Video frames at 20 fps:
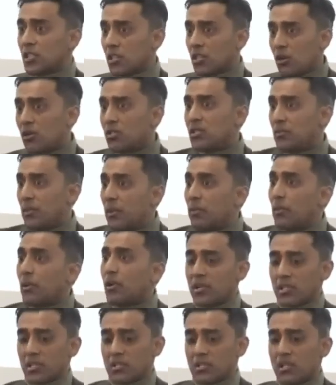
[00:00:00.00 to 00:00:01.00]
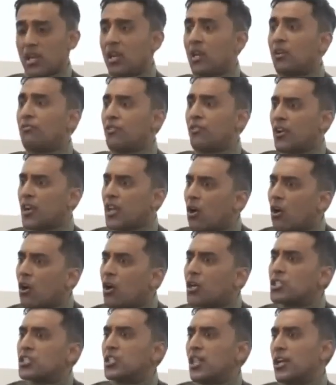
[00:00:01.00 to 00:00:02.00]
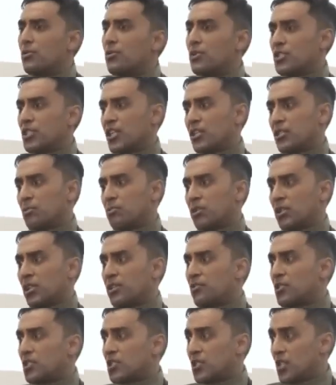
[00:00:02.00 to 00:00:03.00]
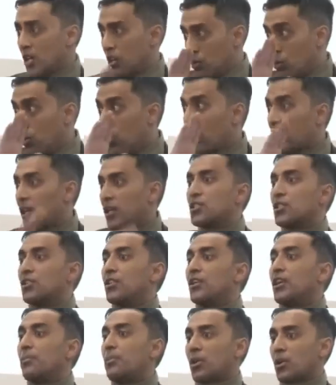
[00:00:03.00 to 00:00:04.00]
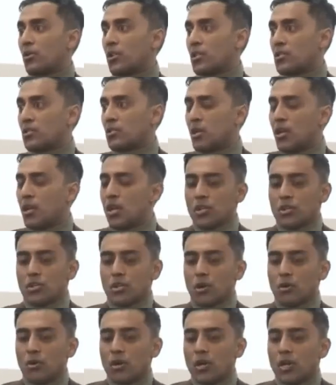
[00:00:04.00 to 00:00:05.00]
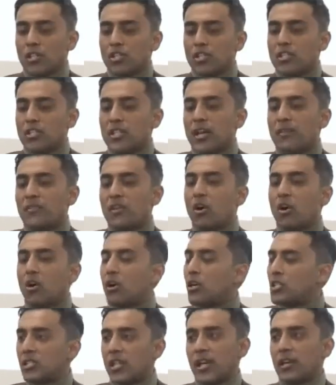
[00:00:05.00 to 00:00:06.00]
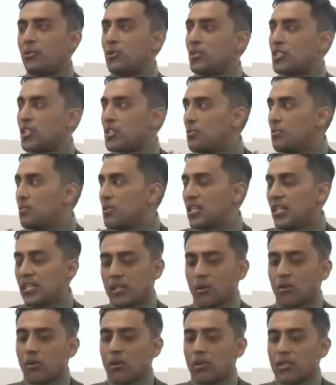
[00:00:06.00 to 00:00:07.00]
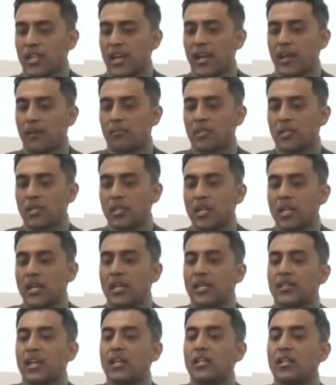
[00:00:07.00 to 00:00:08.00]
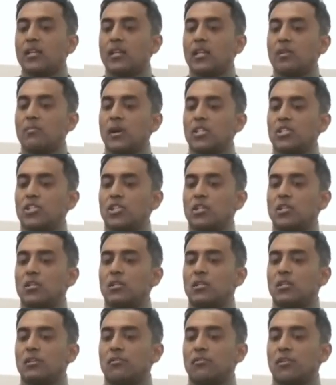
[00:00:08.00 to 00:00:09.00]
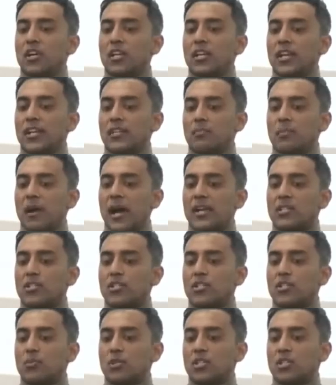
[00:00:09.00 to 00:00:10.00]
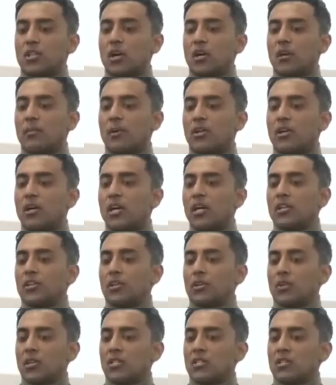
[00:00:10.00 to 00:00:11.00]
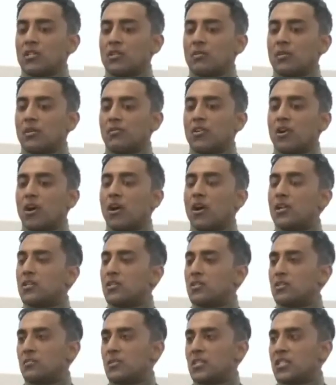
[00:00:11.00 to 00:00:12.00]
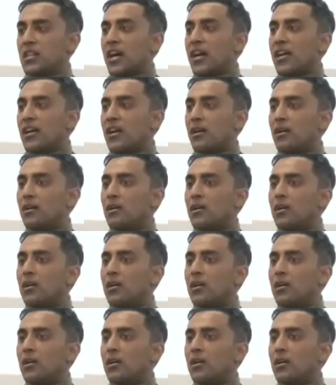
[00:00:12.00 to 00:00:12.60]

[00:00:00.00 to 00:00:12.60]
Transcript: It calls them hypocrites. Very harsh language against believers who are considered hypocrites. So just having harsh language doesn't mean that they're all damned. Then he mentioned the very next passages which talk about the criticism of God as the Messiah.